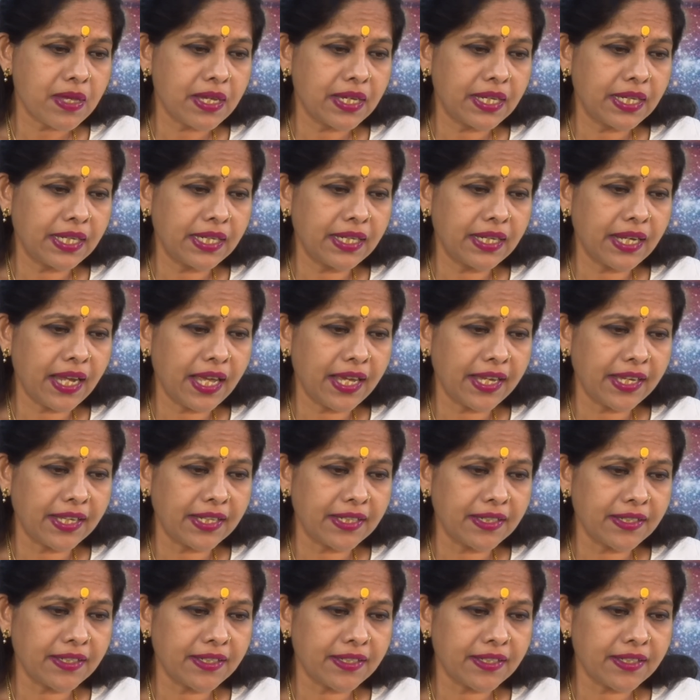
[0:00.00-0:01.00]
in
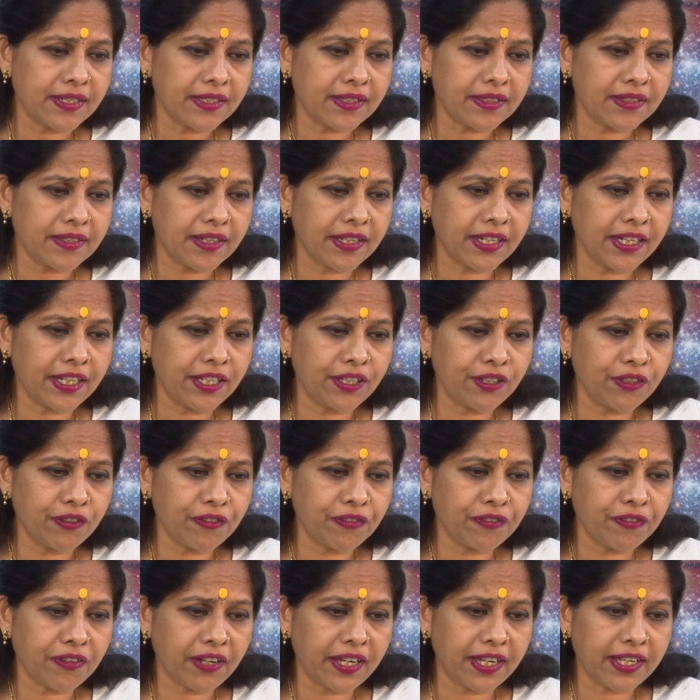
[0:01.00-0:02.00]
lines 3 to
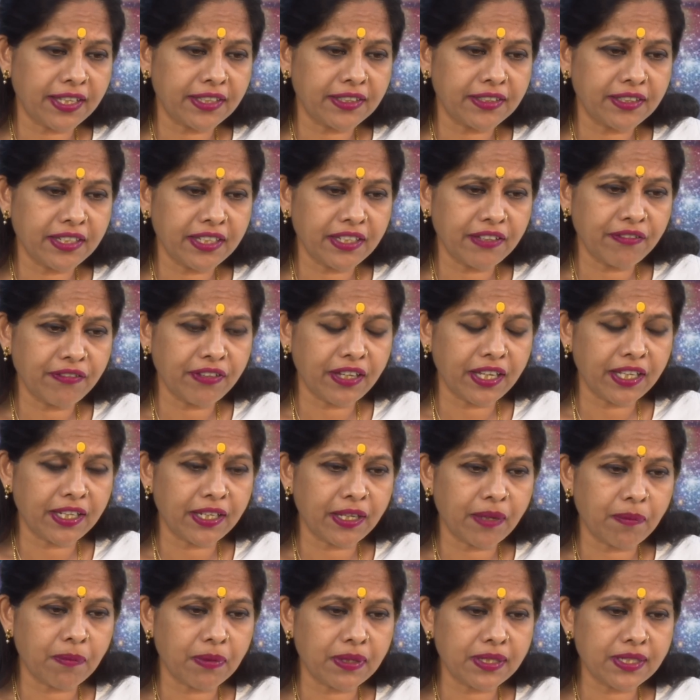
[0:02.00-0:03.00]
5, 3
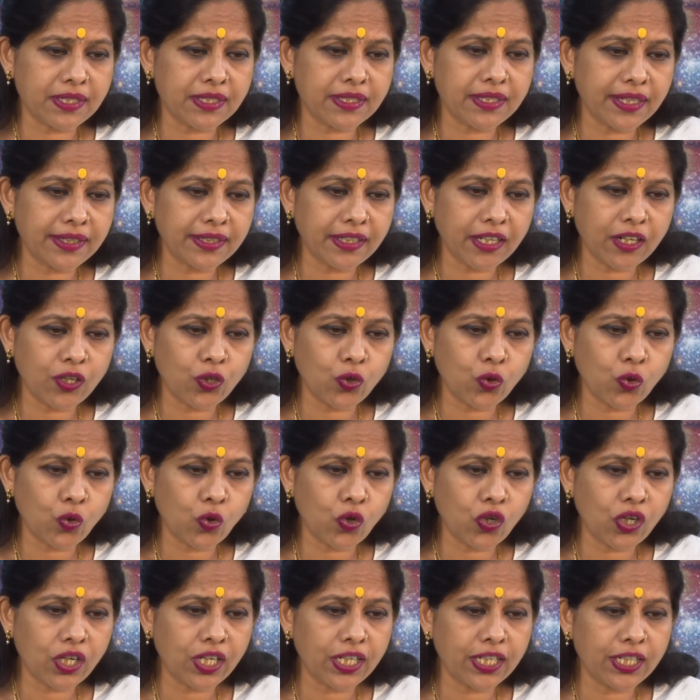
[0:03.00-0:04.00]
variables that are
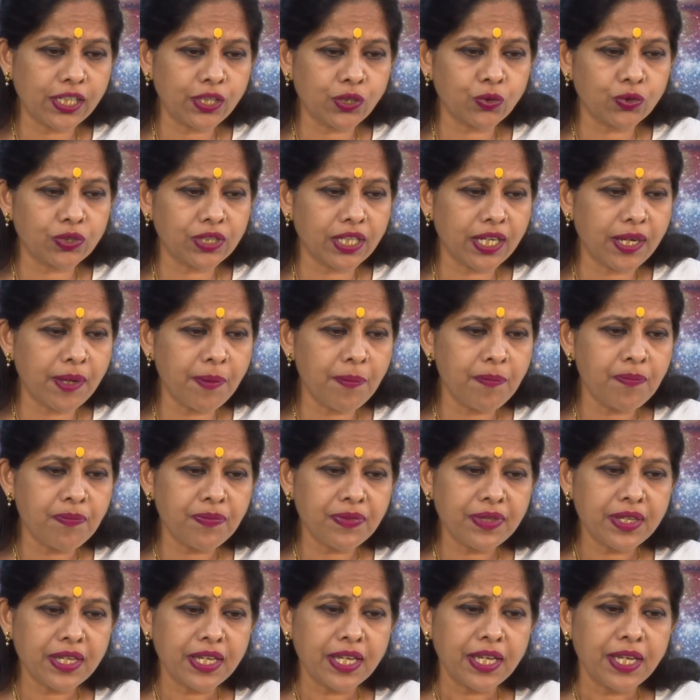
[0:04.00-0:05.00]
local to the
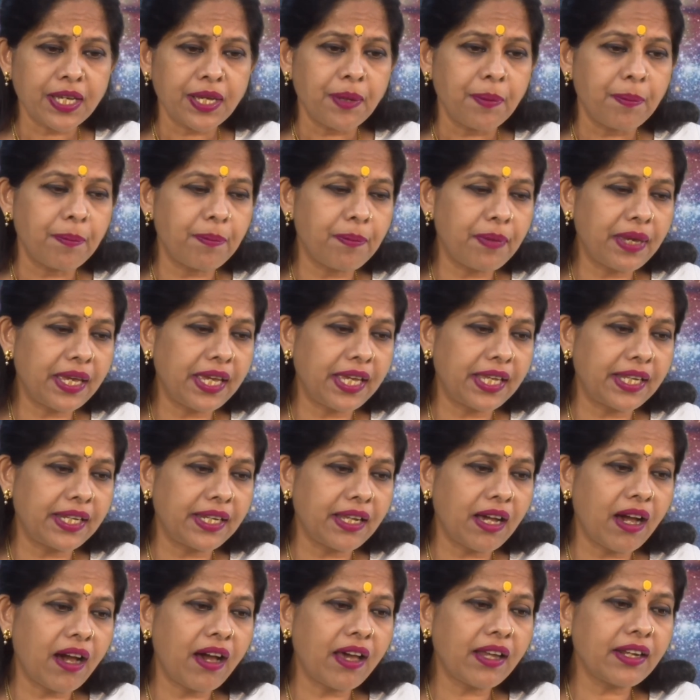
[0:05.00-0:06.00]

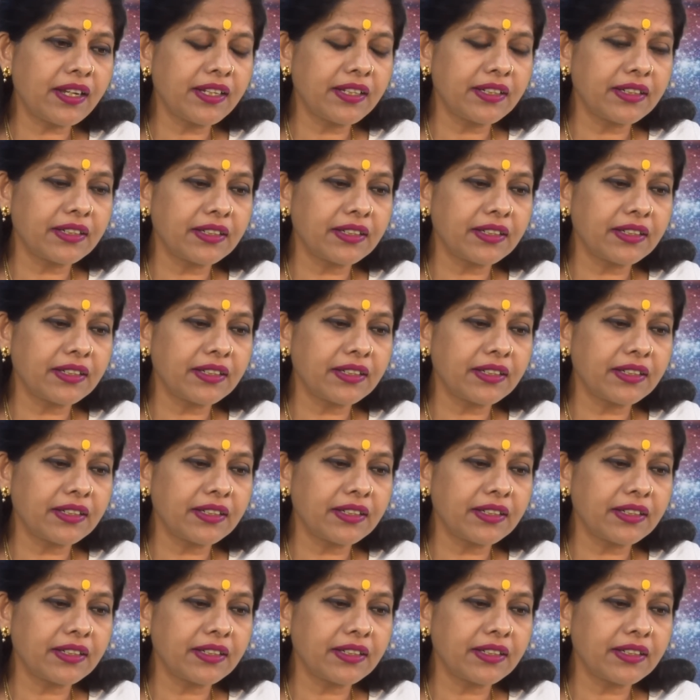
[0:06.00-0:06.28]
main are